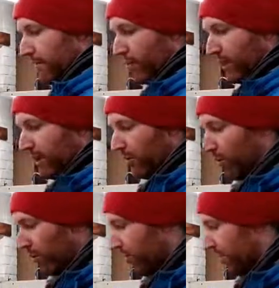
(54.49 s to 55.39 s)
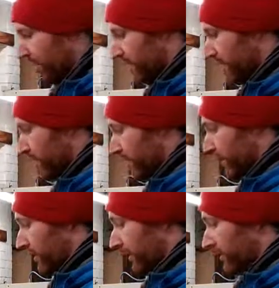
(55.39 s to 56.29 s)
voiding warranties and doing
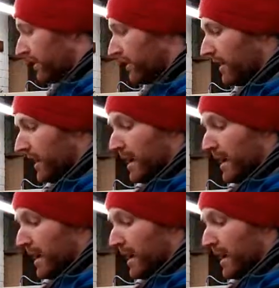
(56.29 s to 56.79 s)
things that